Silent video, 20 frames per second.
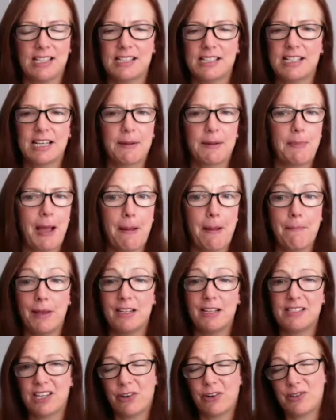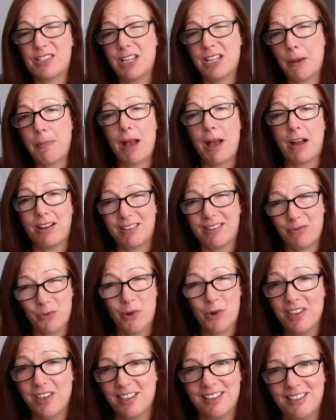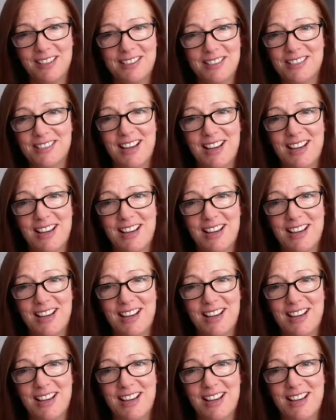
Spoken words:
Is it about ability? Or is it about worthiness?